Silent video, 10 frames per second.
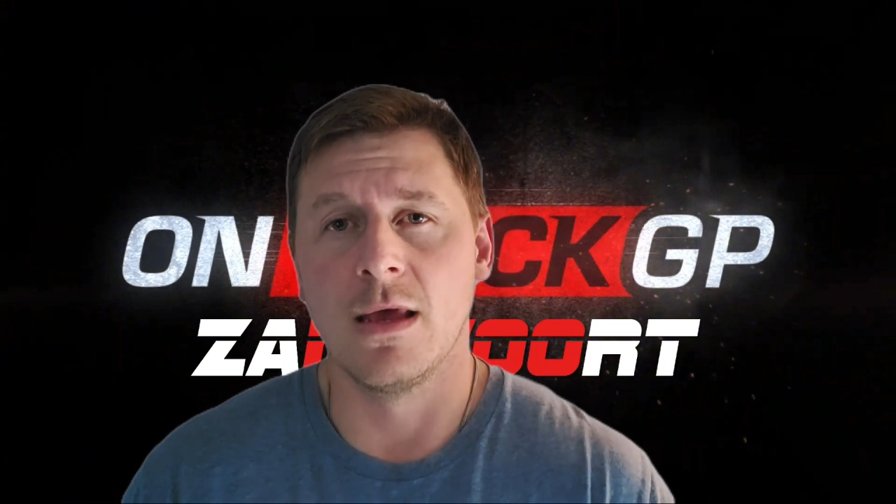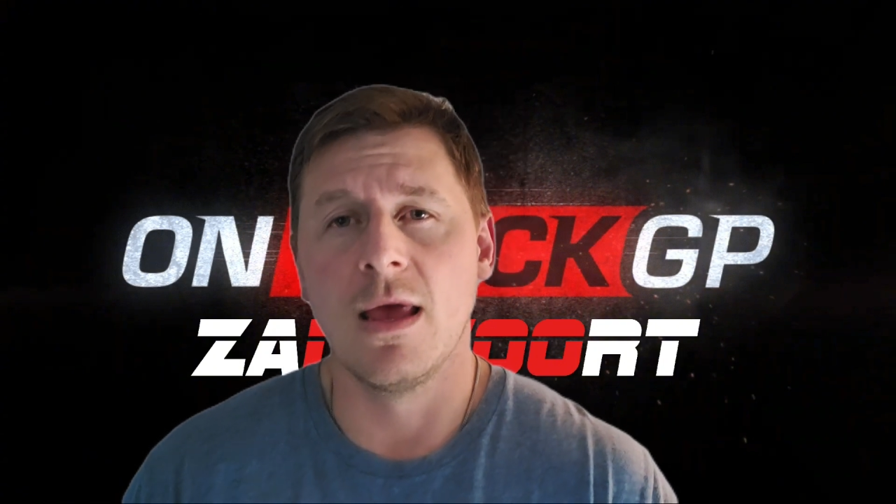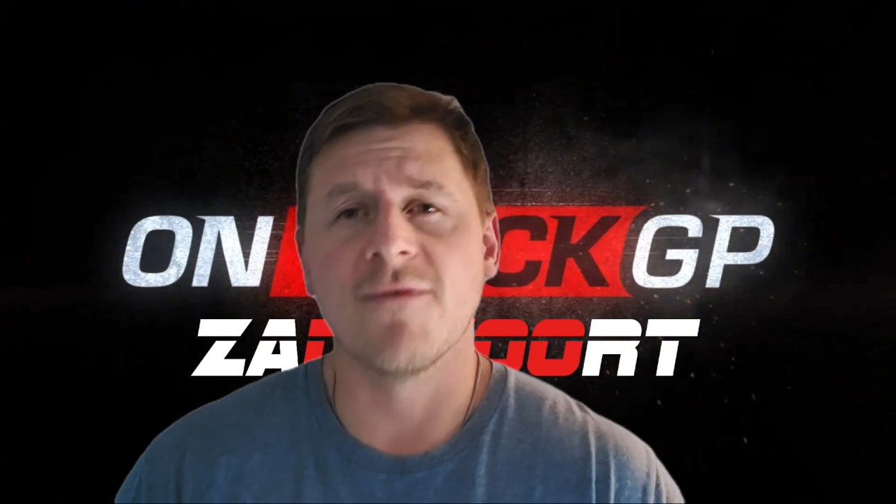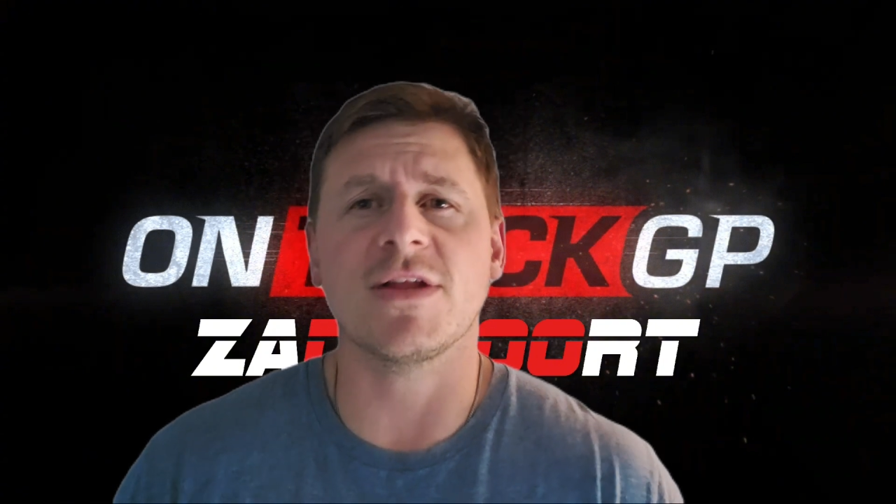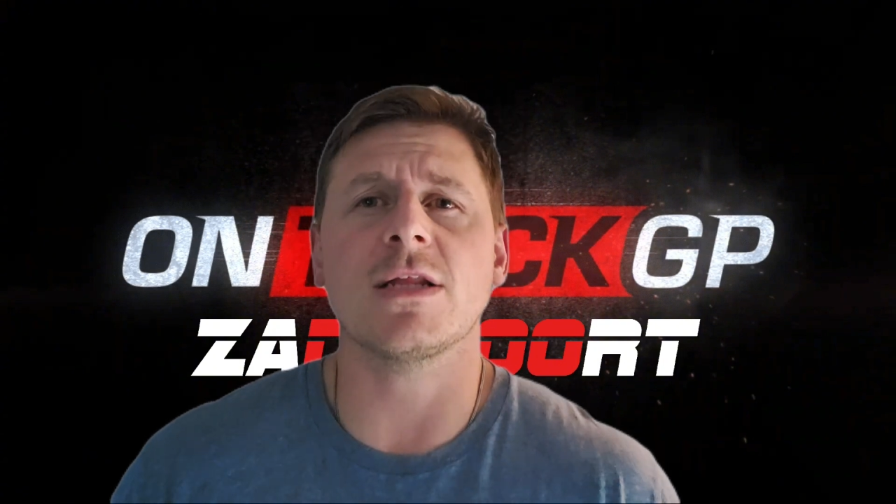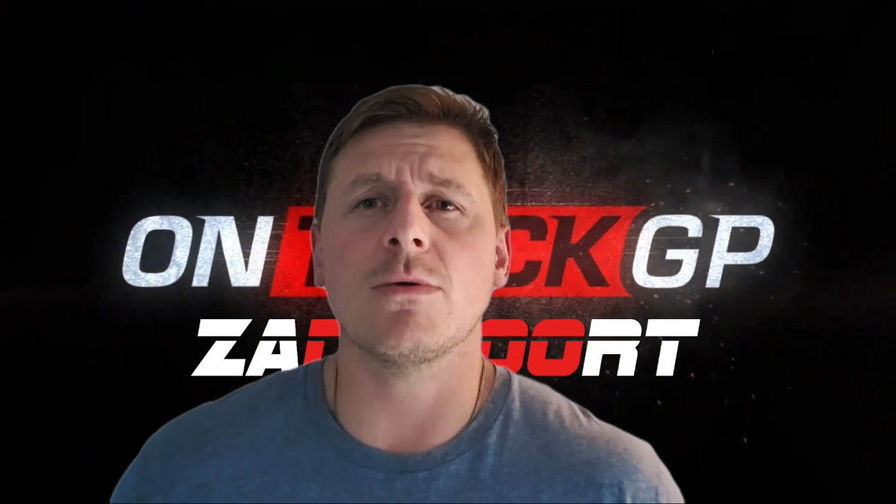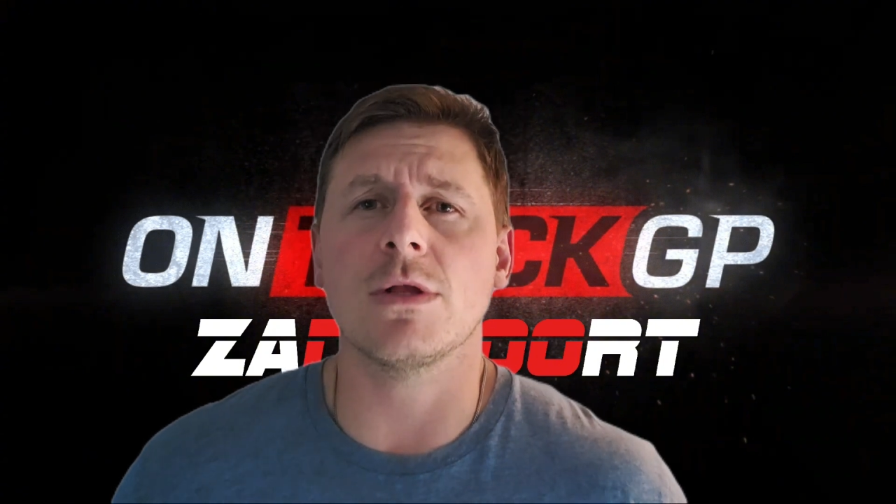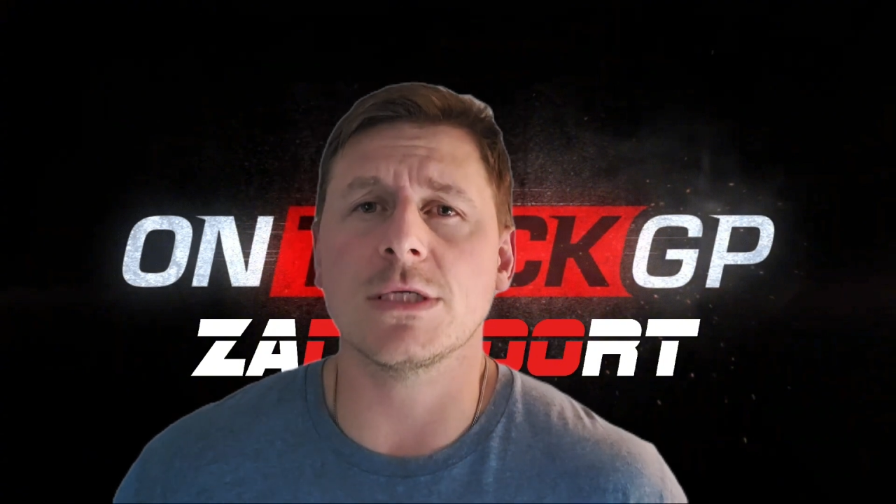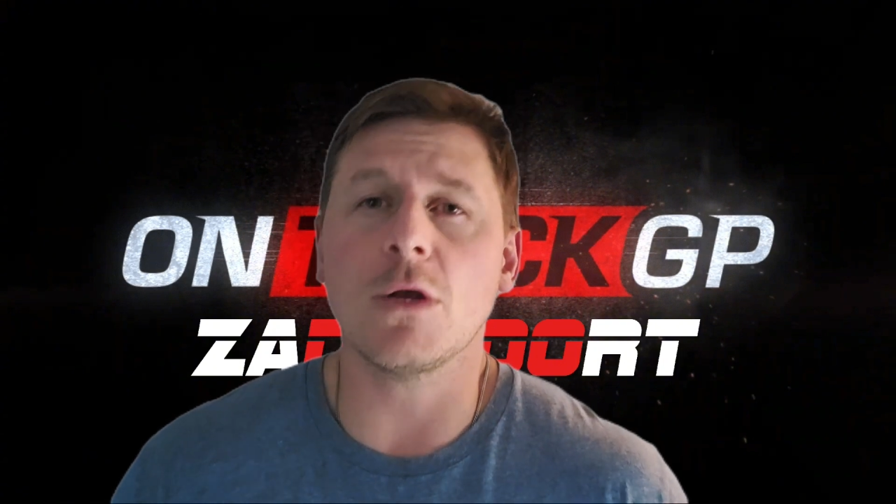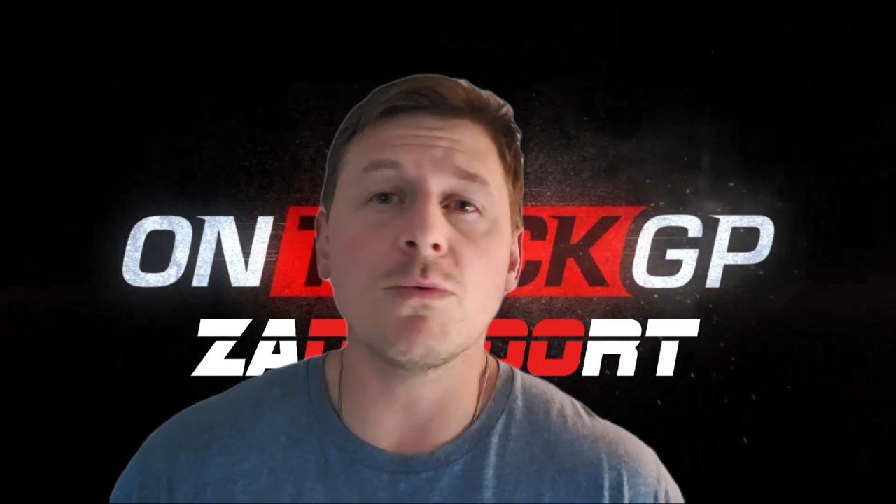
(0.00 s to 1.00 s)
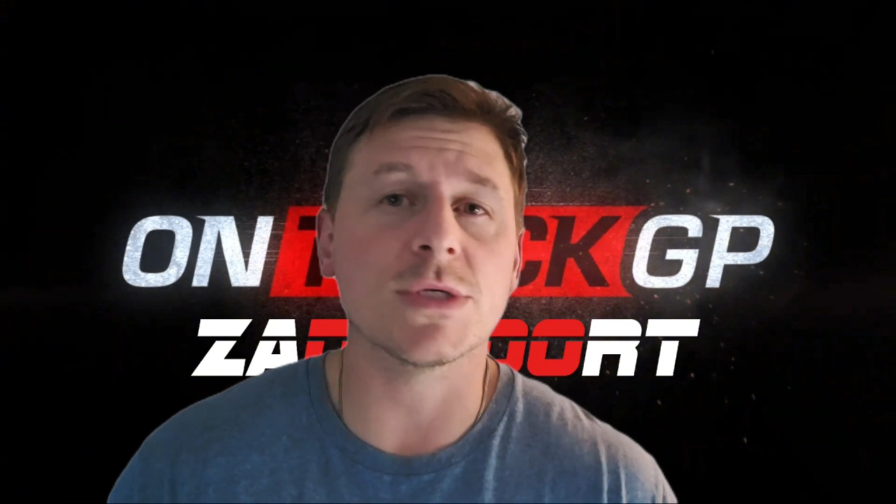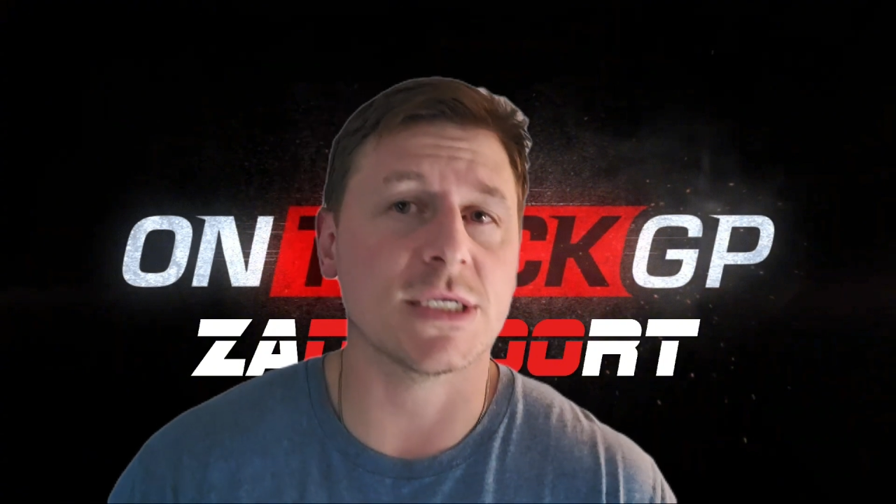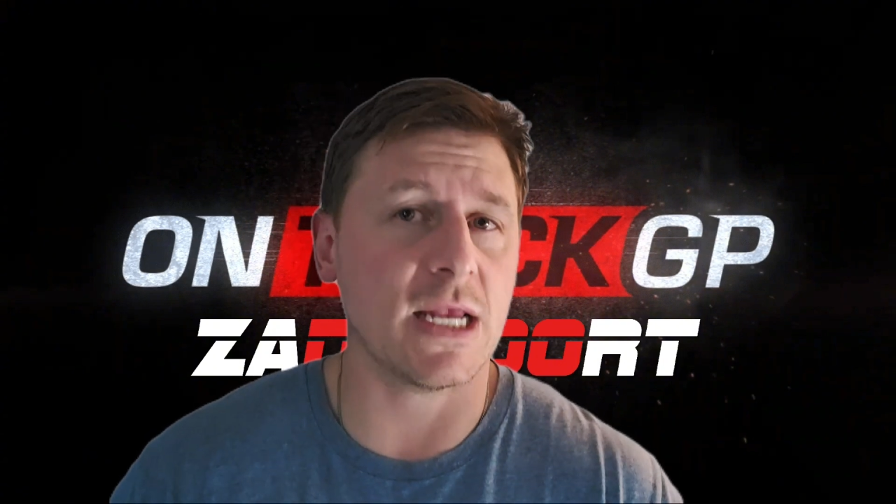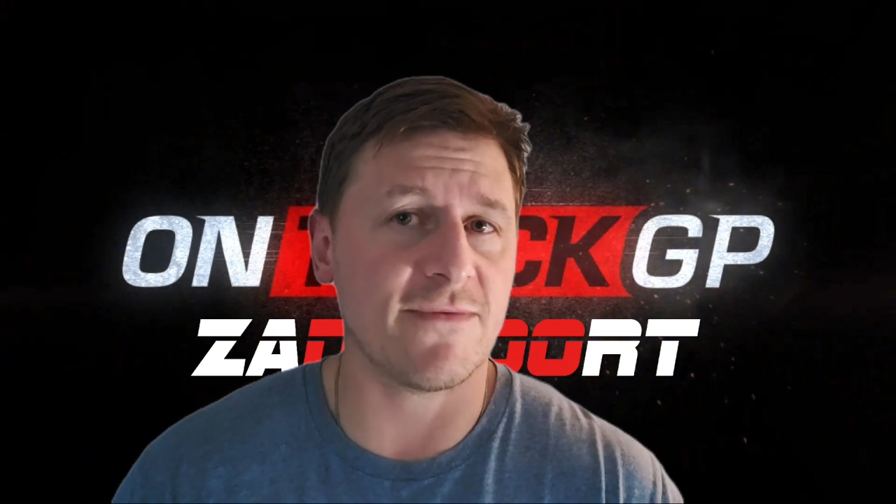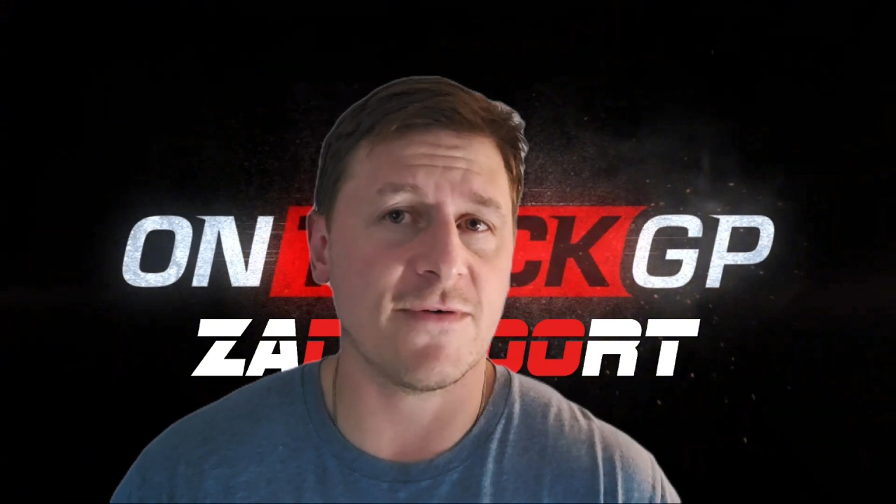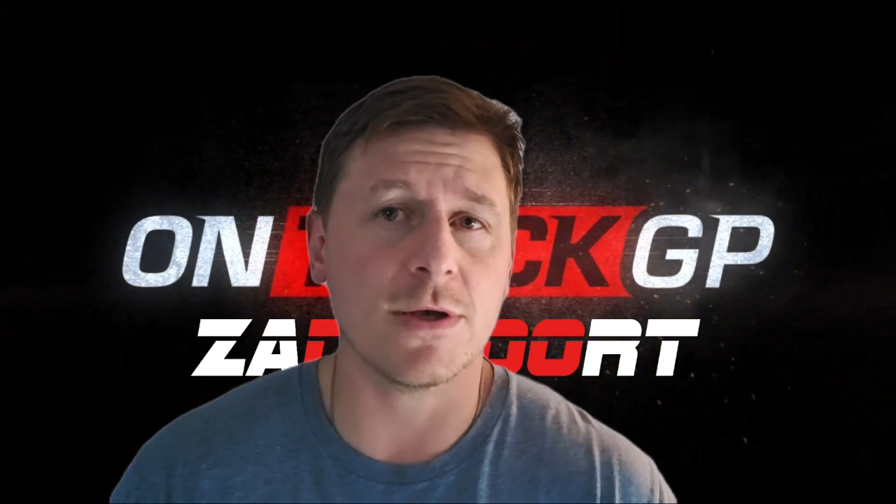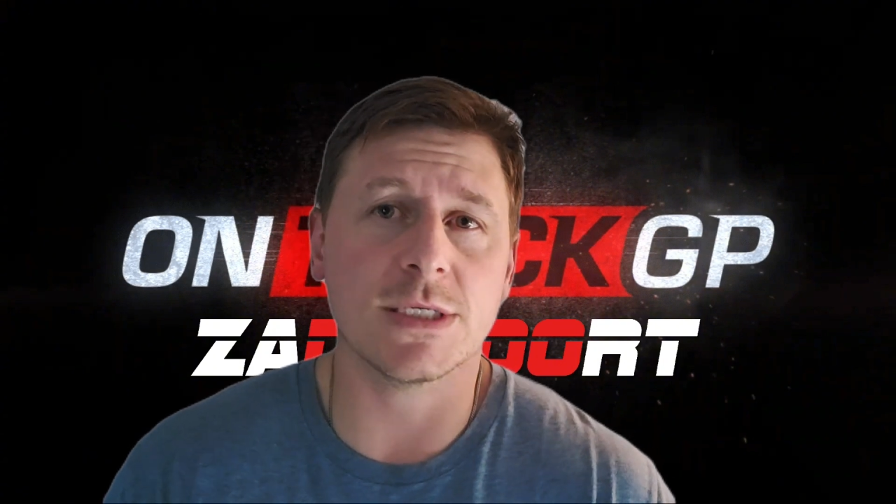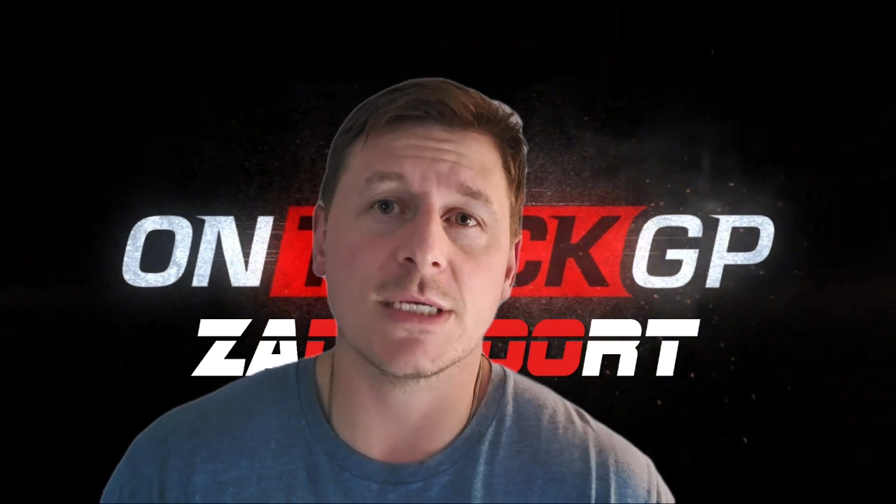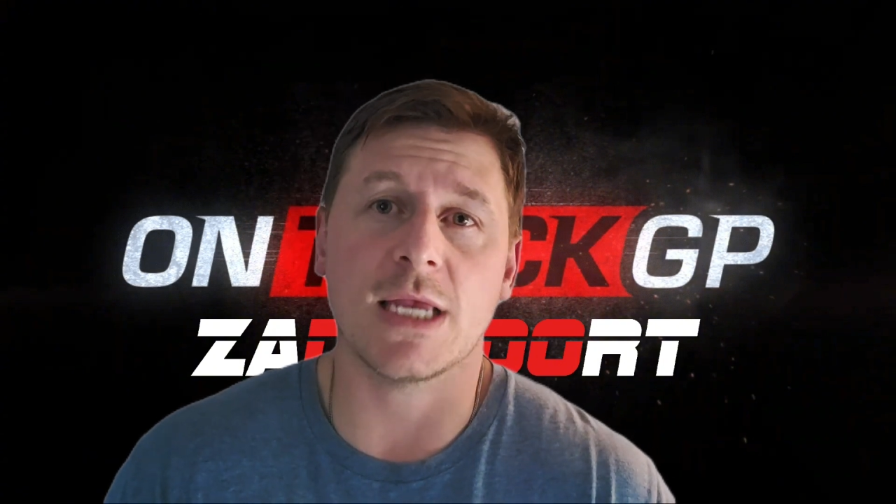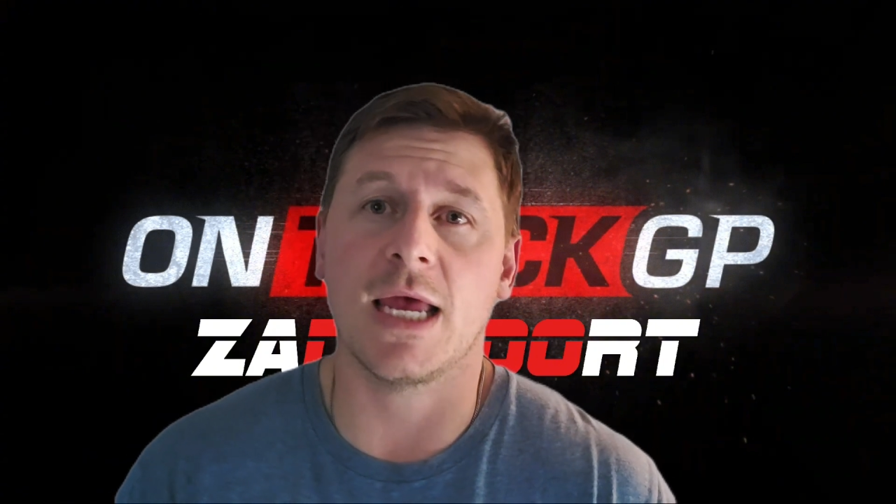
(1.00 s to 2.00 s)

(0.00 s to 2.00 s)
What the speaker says: Fernando Alonso was sixth fastest,